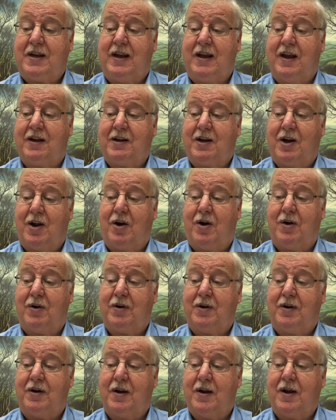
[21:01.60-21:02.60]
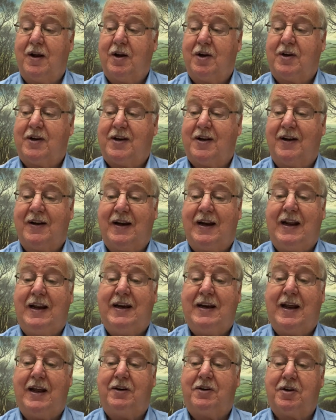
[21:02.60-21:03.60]
he had learned to
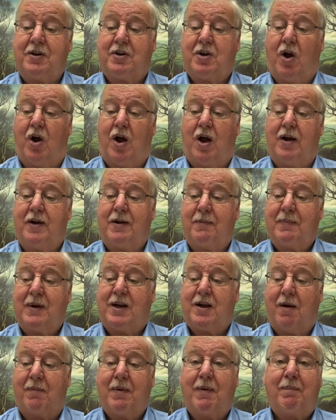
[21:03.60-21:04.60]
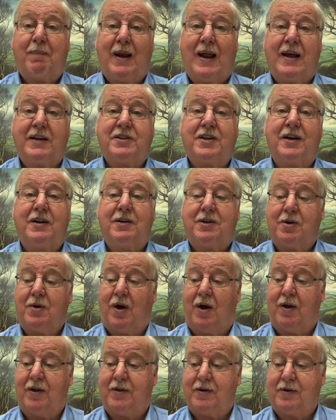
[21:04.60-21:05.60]
lean into God and become a blessing to
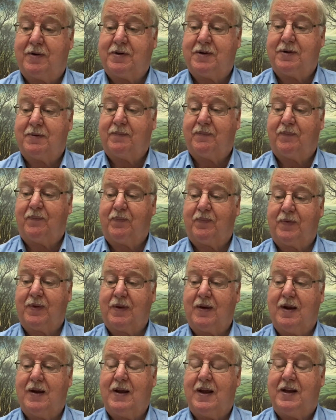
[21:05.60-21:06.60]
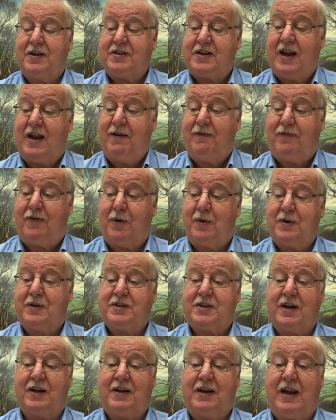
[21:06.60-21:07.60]
others. His
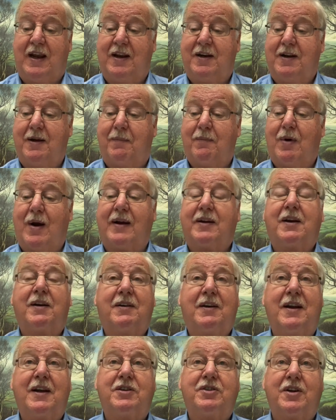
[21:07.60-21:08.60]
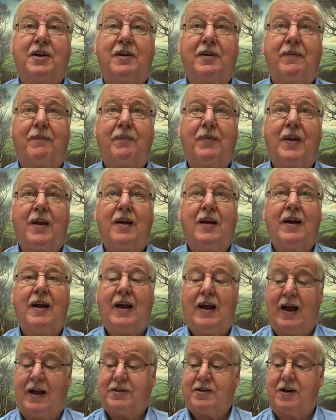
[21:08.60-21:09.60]
influence had gained him recognition
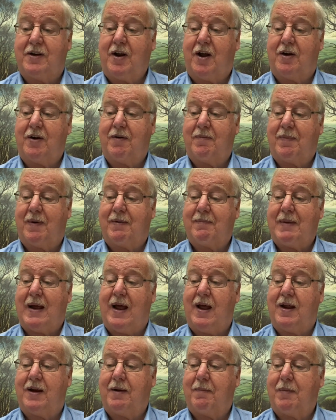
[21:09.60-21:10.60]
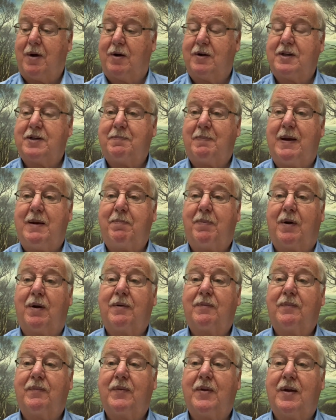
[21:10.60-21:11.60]
as an honorable man among his people.